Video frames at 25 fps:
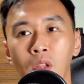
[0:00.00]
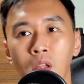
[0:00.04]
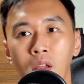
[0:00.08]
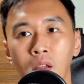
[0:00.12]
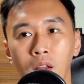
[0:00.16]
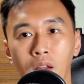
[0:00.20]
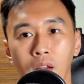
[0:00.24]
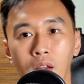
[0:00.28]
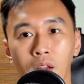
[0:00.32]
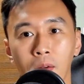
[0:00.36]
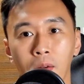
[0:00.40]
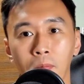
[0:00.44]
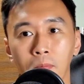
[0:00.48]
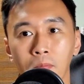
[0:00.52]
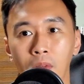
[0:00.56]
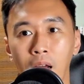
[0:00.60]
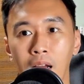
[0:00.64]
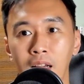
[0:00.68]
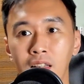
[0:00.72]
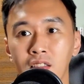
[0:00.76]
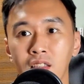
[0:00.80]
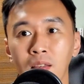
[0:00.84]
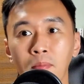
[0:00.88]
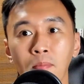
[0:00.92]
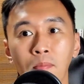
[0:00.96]

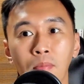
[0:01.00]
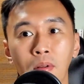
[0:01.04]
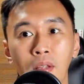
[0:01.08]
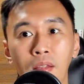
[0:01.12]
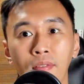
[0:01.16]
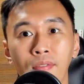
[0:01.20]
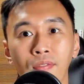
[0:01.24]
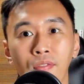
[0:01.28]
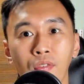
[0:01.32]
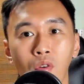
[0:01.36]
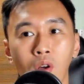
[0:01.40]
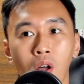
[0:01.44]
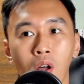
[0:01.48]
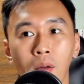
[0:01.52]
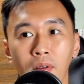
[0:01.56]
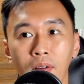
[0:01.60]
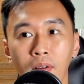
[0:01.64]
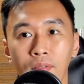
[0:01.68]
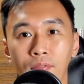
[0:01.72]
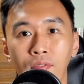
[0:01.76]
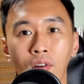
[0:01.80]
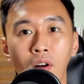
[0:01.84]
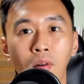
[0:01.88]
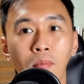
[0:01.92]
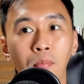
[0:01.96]
I simply fill up a
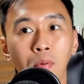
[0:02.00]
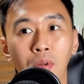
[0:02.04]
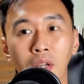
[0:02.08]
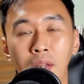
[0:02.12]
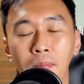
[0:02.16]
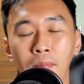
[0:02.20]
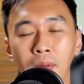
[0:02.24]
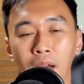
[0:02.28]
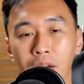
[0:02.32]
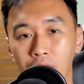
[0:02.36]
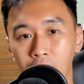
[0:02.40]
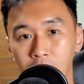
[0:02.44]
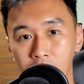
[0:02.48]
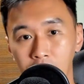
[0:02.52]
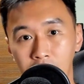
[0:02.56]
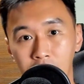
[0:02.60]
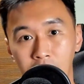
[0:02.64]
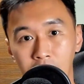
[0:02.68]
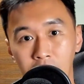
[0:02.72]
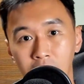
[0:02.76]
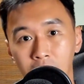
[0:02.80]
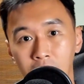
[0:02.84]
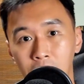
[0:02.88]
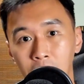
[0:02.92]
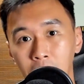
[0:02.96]
form, put in my credit
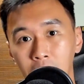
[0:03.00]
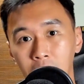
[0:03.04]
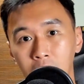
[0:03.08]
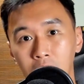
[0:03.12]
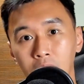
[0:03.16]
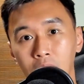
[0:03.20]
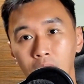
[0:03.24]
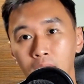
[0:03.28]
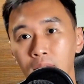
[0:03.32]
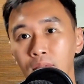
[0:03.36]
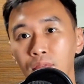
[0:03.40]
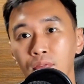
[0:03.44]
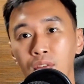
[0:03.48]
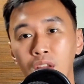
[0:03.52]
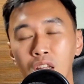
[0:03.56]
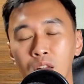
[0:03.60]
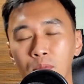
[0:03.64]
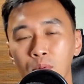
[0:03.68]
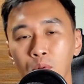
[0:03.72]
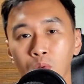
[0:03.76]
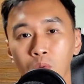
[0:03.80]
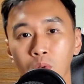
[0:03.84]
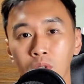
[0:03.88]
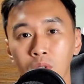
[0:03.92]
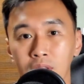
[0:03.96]
card number, and
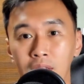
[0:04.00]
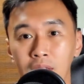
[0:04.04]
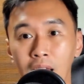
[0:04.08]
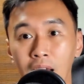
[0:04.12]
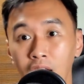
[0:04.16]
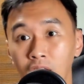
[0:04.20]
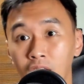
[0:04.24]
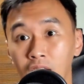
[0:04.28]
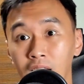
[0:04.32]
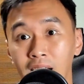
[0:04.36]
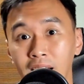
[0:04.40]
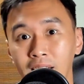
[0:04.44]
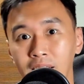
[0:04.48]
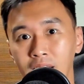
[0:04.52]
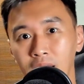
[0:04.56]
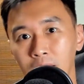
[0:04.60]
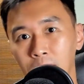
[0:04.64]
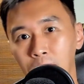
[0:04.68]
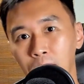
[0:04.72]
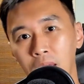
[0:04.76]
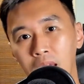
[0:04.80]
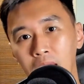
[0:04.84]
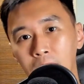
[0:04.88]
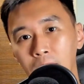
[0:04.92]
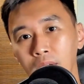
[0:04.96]
Facebook will start collecting
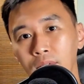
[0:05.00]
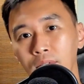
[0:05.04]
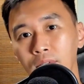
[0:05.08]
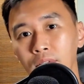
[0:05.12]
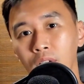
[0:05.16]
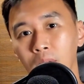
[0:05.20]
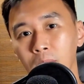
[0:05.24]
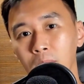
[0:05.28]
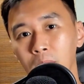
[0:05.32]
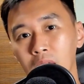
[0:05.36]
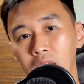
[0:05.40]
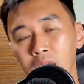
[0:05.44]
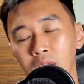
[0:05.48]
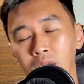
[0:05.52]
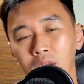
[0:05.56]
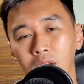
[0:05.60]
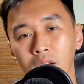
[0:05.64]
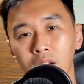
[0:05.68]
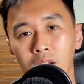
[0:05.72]
payment for me.